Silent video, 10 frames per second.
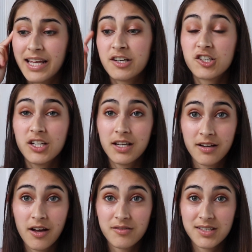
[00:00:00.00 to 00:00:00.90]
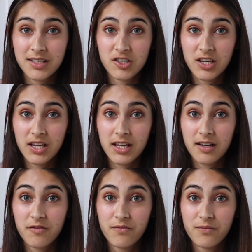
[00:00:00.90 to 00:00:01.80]
then she
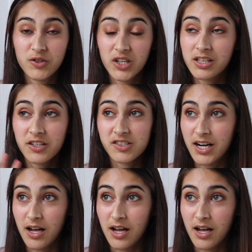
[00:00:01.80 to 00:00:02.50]
clears that